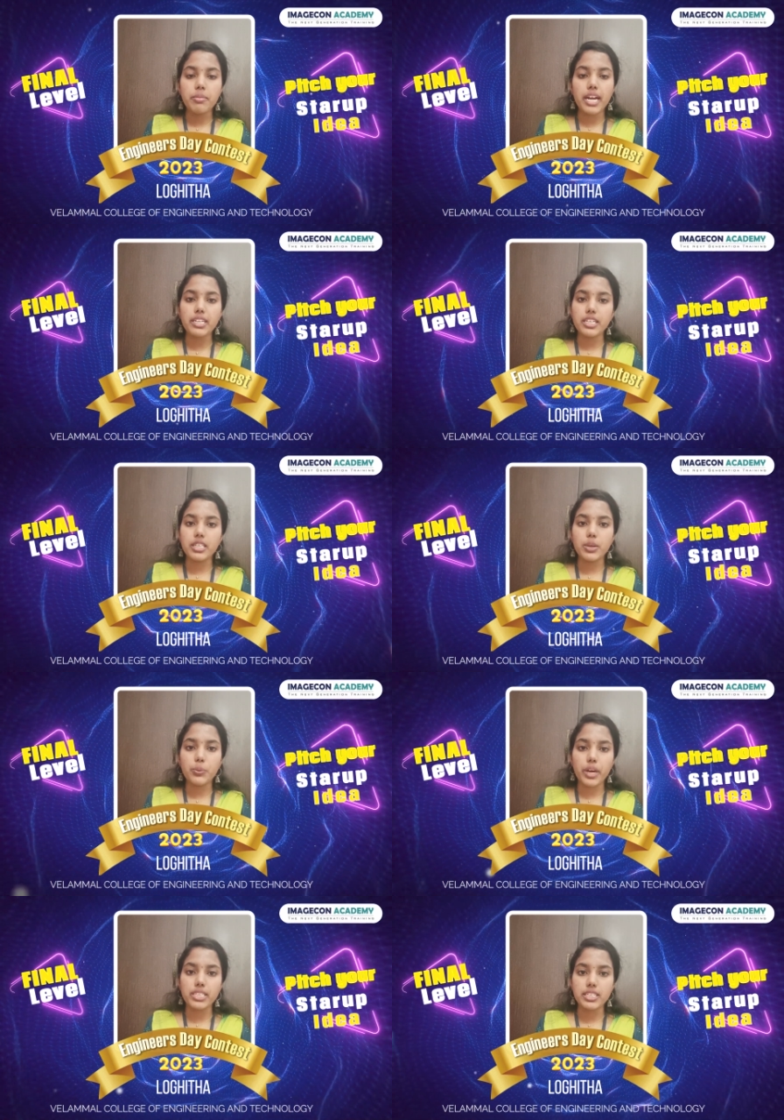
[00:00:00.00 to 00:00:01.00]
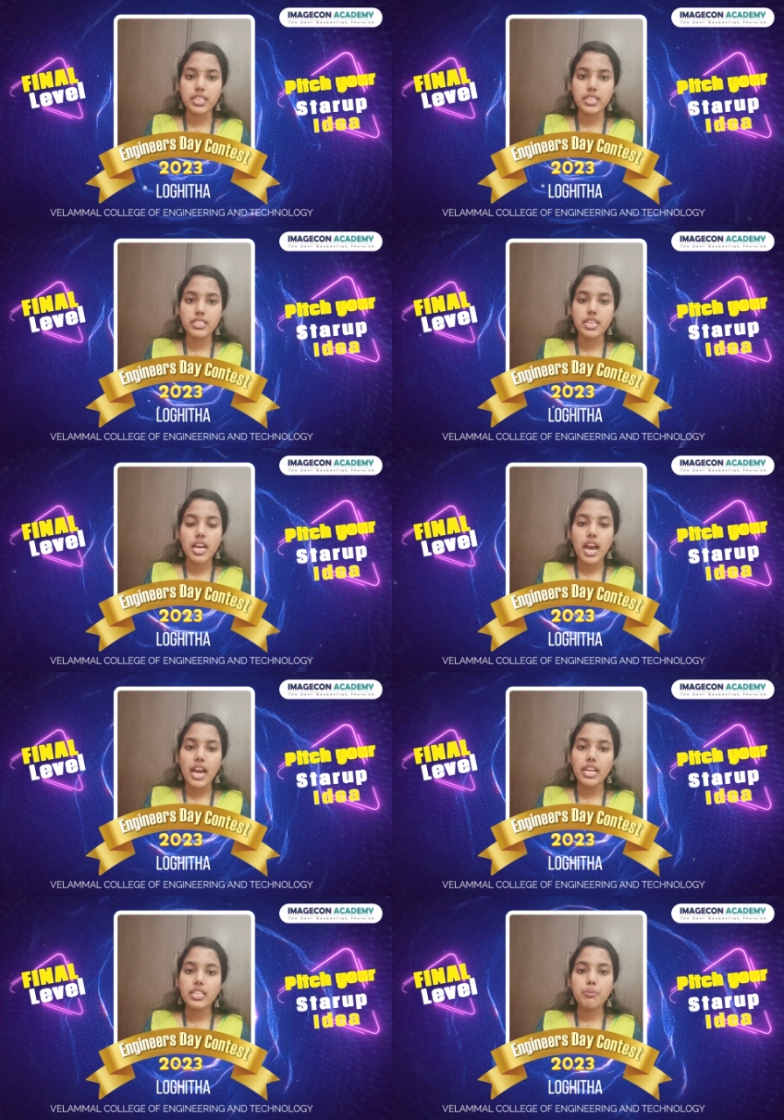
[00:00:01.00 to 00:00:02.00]
but in the worst case,
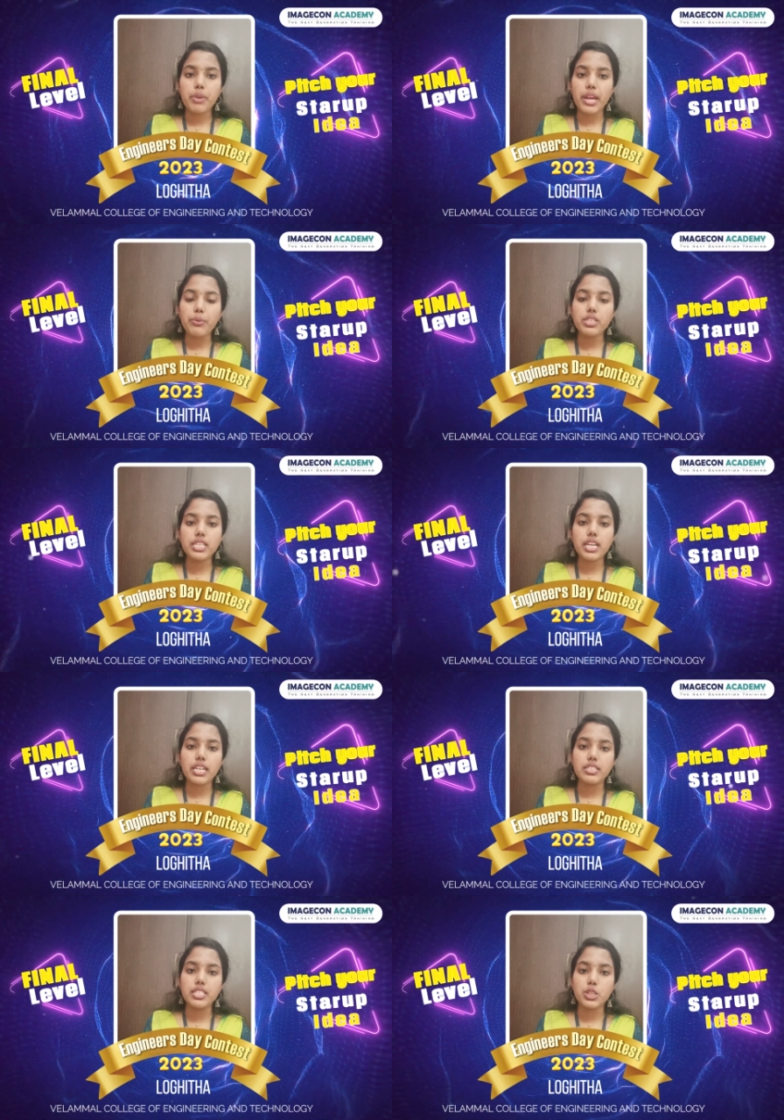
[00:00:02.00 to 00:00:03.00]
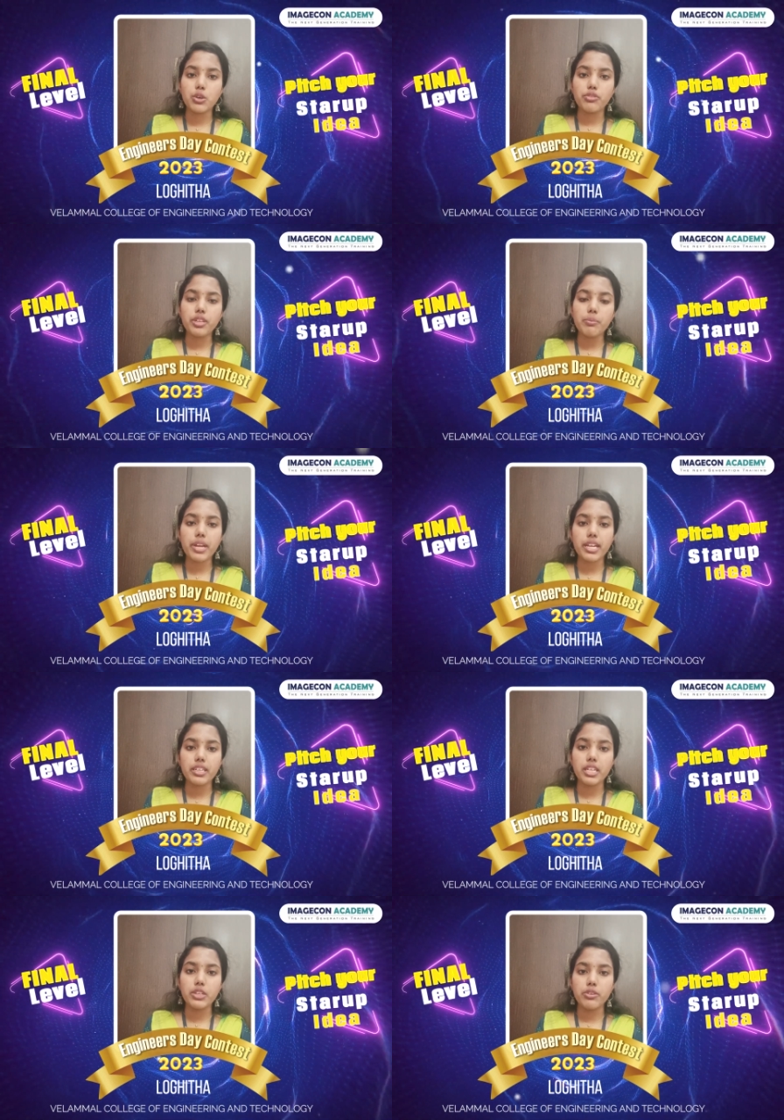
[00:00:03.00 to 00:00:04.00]
and the privacy concerns of the
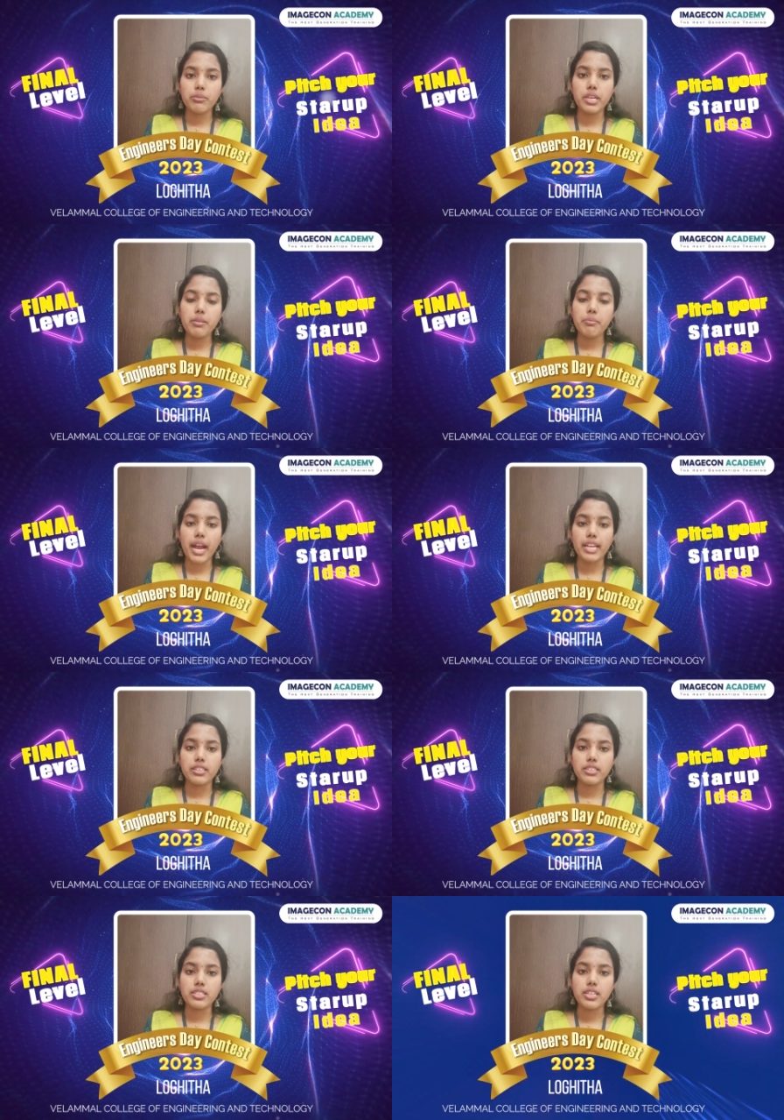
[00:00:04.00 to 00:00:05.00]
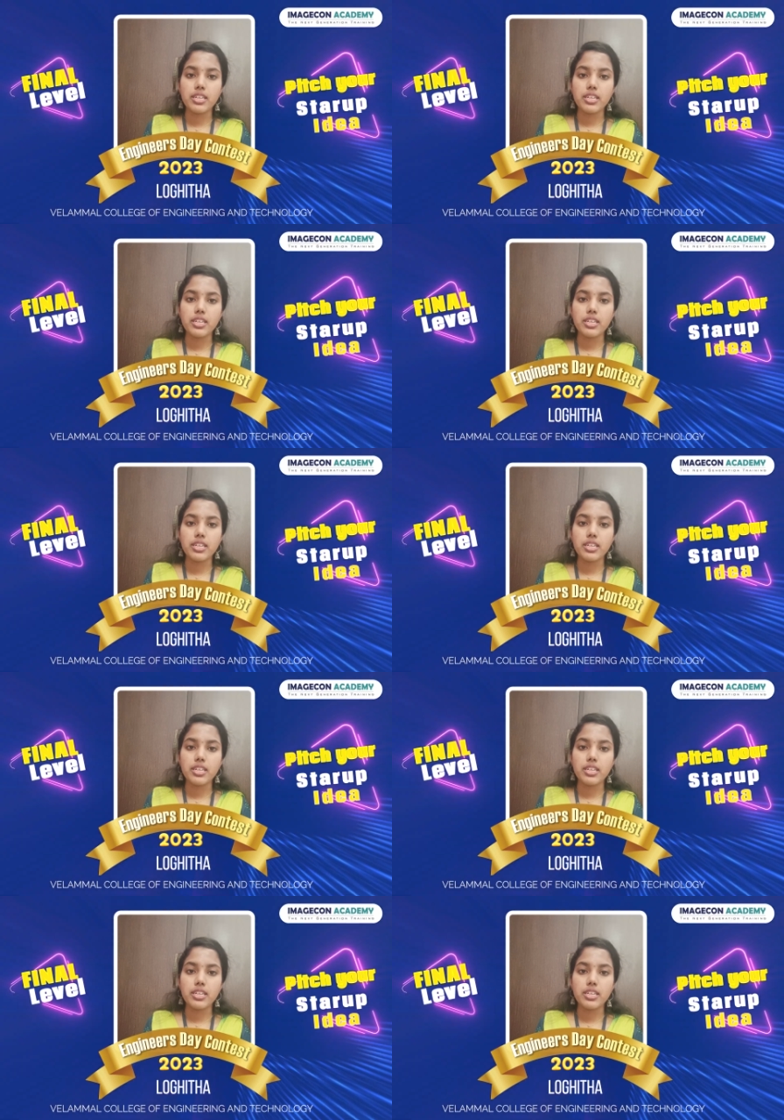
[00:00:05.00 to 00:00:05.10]
pregnant women matters.